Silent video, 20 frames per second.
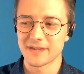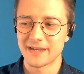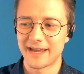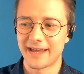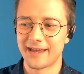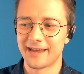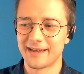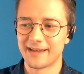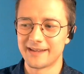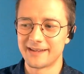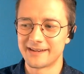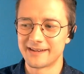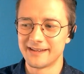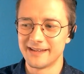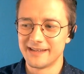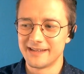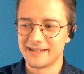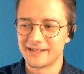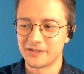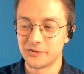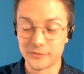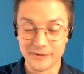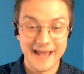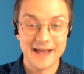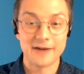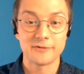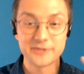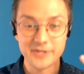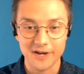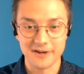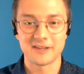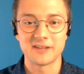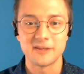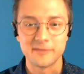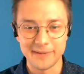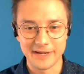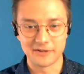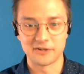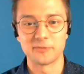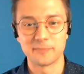and you are now talking
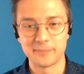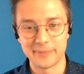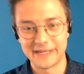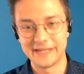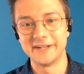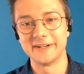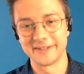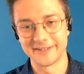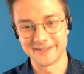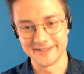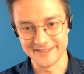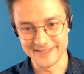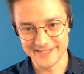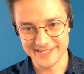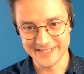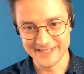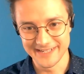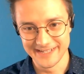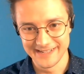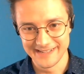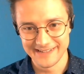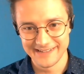about your peers.